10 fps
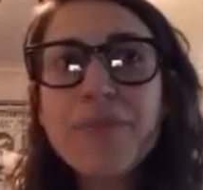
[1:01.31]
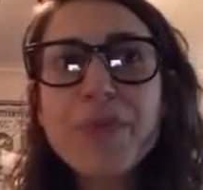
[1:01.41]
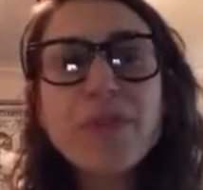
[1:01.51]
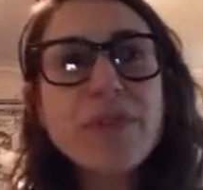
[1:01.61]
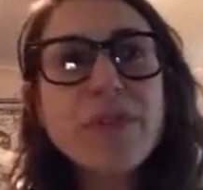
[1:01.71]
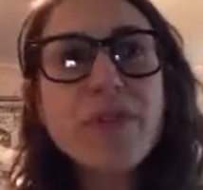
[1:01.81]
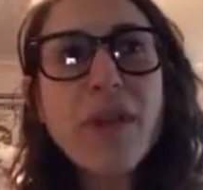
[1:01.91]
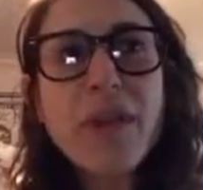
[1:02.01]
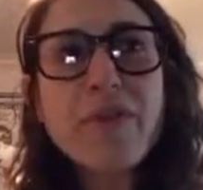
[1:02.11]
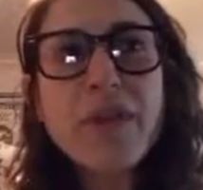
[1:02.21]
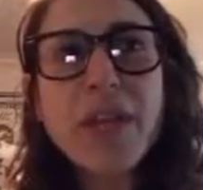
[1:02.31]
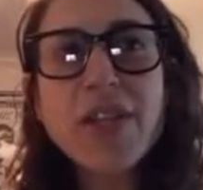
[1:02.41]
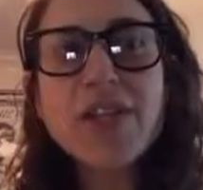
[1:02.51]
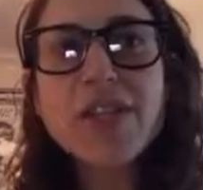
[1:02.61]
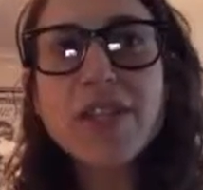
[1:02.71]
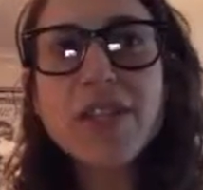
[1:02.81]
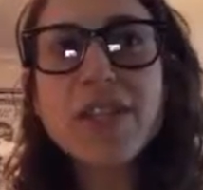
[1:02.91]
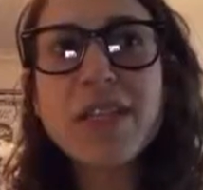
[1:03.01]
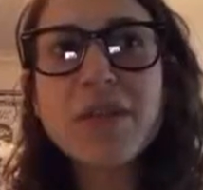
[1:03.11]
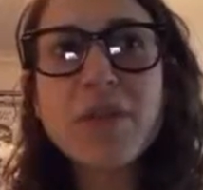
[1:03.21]
uses and
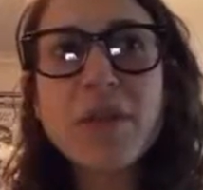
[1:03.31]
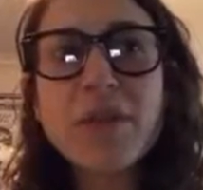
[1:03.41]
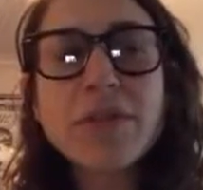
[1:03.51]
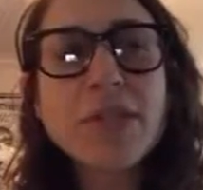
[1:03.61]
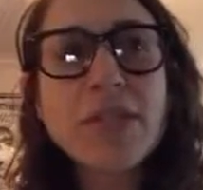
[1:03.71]
gratification is one of those